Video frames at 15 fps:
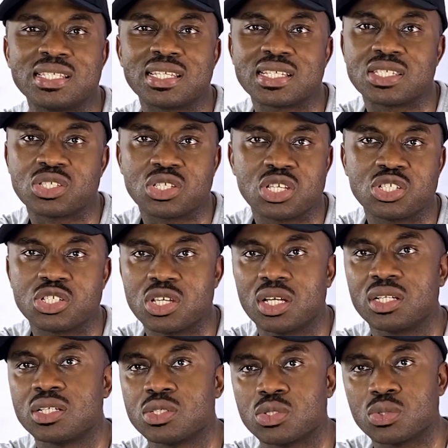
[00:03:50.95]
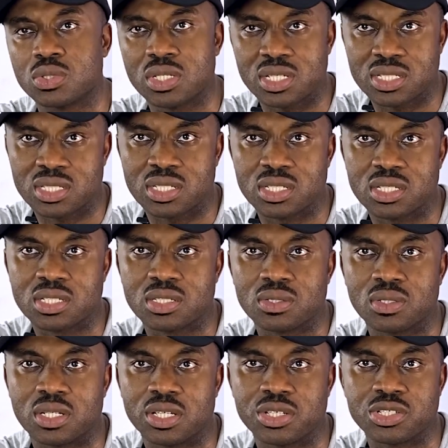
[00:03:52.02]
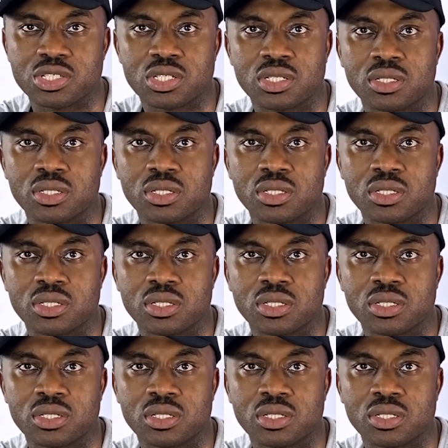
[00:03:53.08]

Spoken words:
is essential in today's digital age.